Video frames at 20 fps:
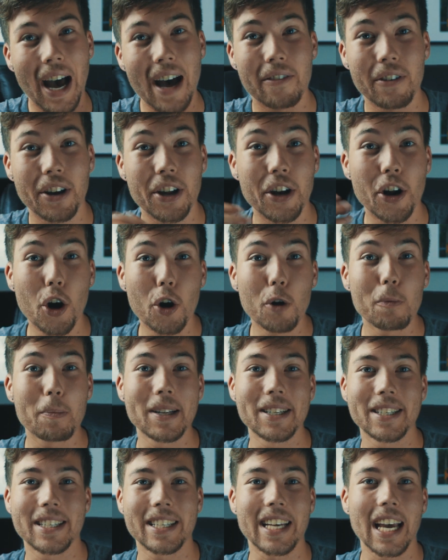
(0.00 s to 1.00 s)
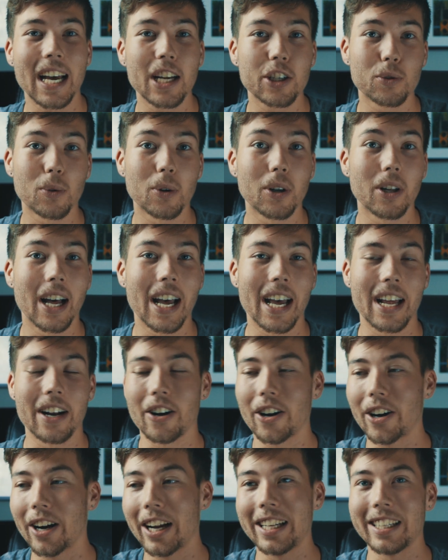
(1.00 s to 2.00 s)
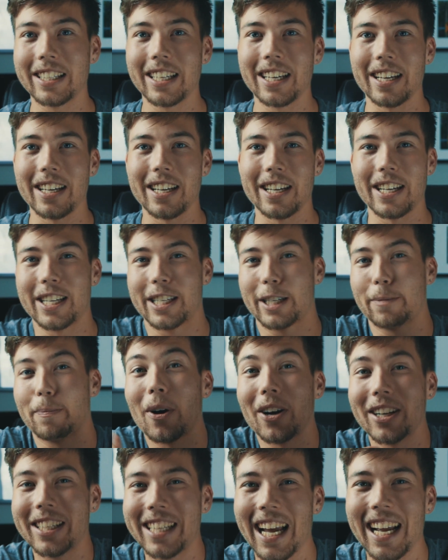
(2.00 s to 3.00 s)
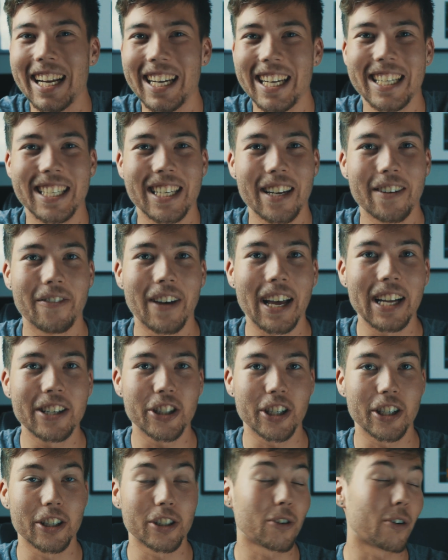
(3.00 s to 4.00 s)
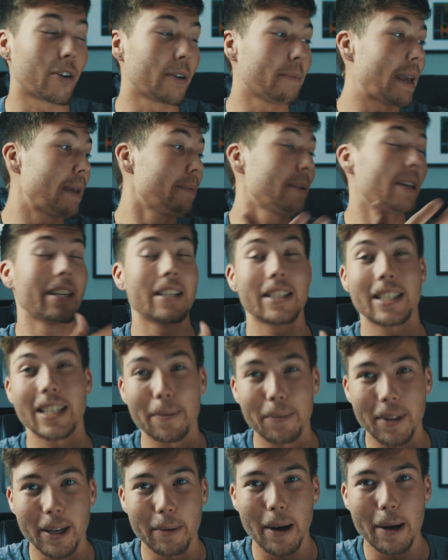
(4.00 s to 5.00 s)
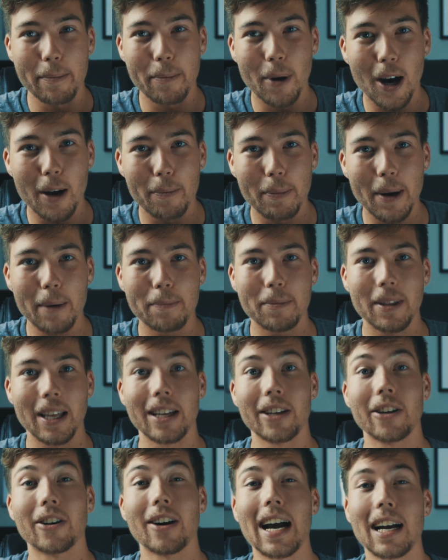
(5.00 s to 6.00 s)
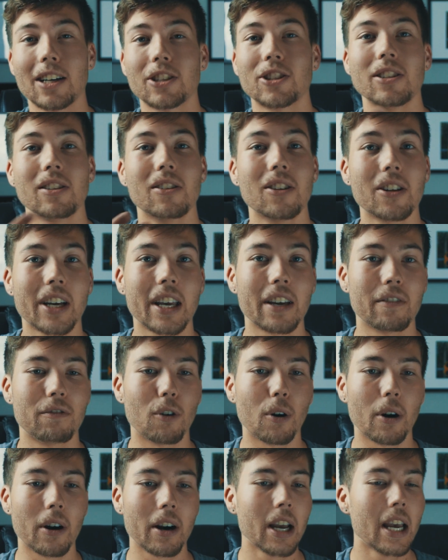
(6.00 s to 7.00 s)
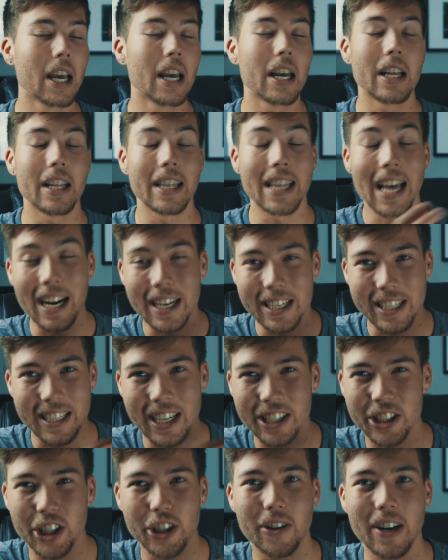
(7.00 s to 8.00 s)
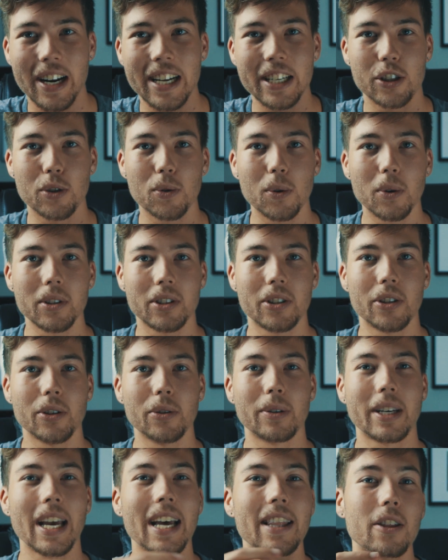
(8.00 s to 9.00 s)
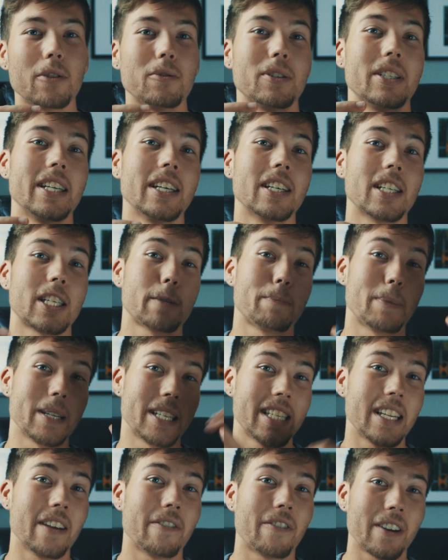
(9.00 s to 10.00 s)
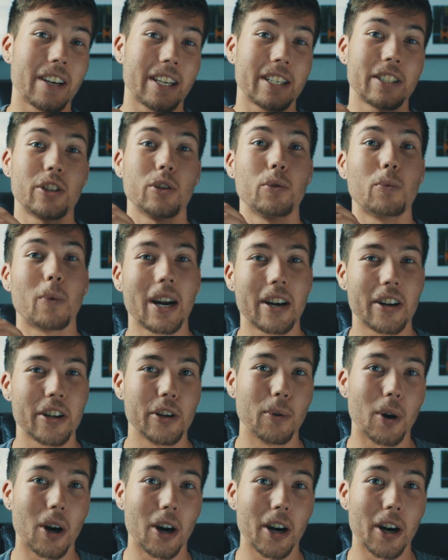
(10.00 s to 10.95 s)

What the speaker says: have an open schedule and are into spontaneous adventures, or maybe something might pop up that you're actually looking for, that is such a great tool to get those deals specific to where you